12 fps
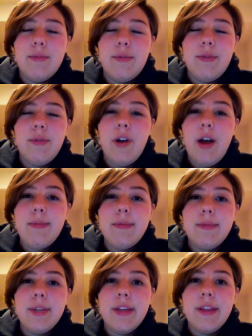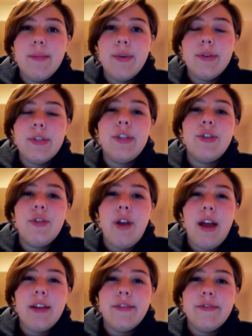probably the most
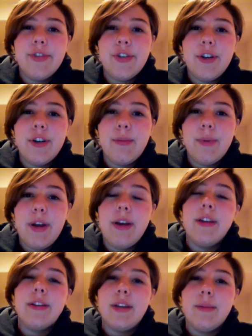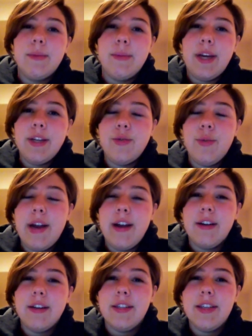attractive shirt Benedict Cumberbatch
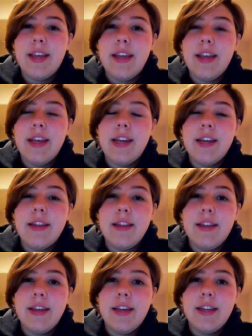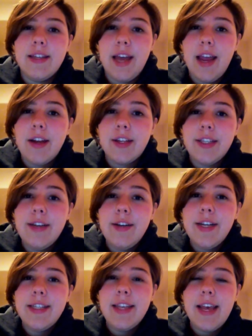wears in the entire
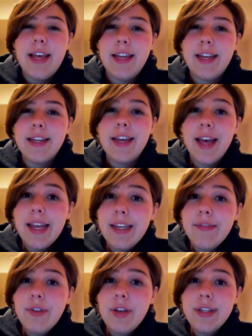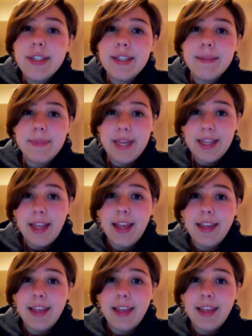series, and it kind of looks something like